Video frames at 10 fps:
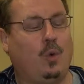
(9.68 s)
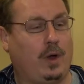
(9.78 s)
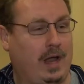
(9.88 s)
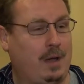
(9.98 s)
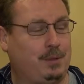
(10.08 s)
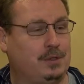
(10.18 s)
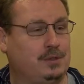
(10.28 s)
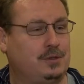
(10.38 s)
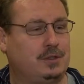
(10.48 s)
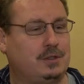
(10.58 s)
what
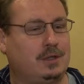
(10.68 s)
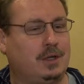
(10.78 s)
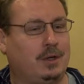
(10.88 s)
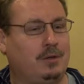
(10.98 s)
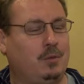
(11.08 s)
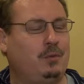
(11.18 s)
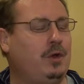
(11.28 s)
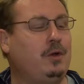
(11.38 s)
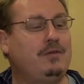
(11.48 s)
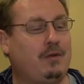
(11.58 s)
happens. We
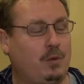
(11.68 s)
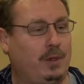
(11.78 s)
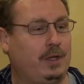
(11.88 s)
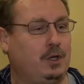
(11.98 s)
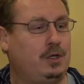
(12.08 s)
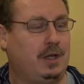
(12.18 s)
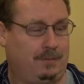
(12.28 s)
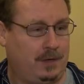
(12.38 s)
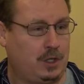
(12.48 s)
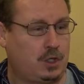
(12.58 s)
don't even have really a good
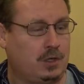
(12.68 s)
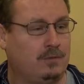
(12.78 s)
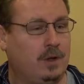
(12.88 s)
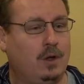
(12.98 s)
definition of